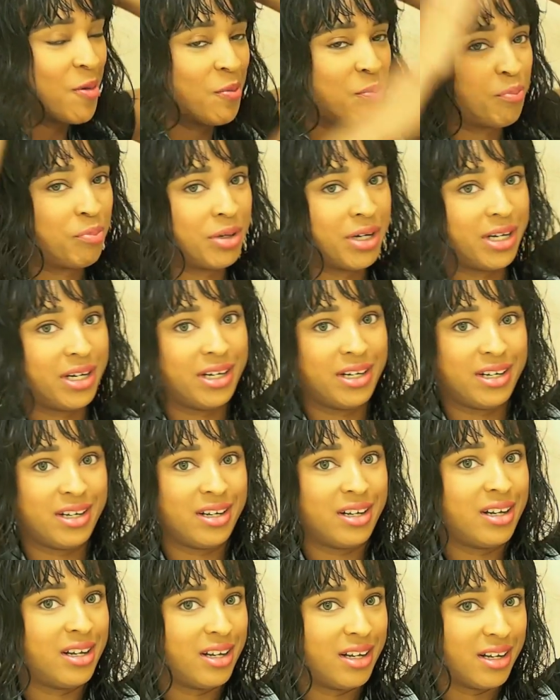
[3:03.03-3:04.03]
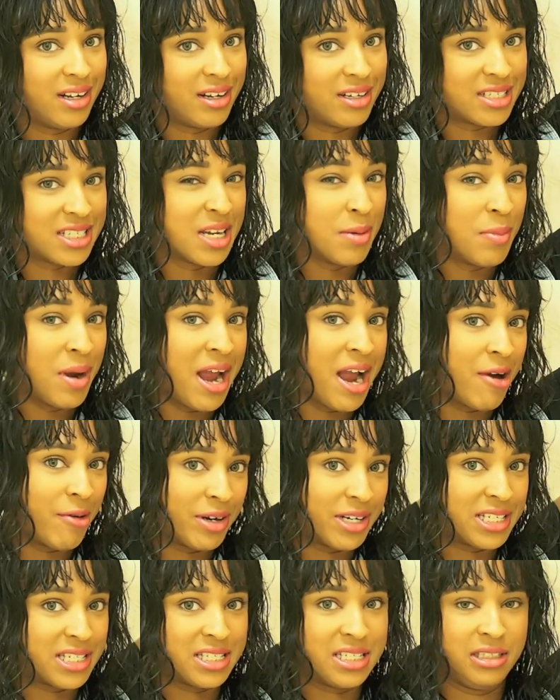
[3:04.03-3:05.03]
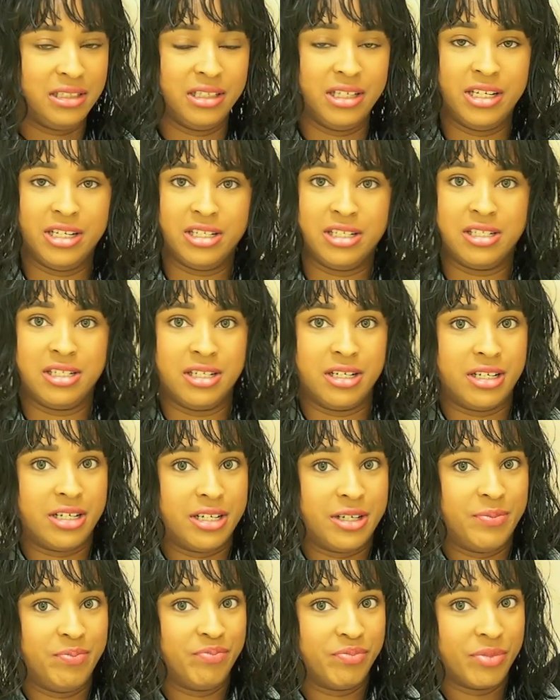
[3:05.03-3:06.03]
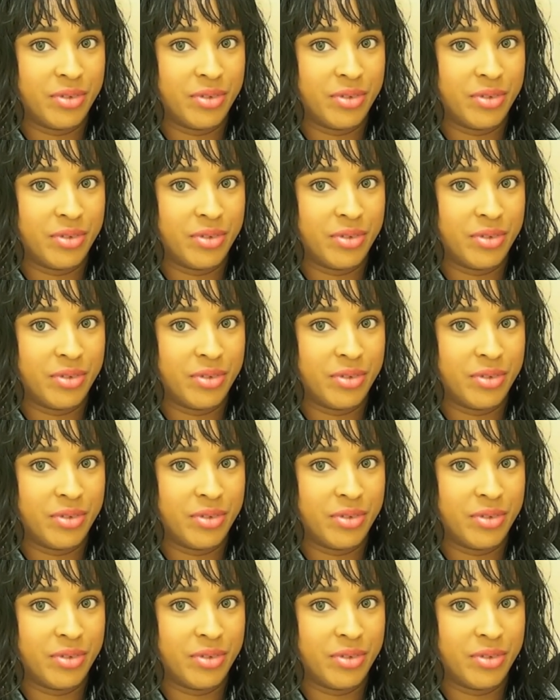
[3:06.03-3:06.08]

but somehow it's still easier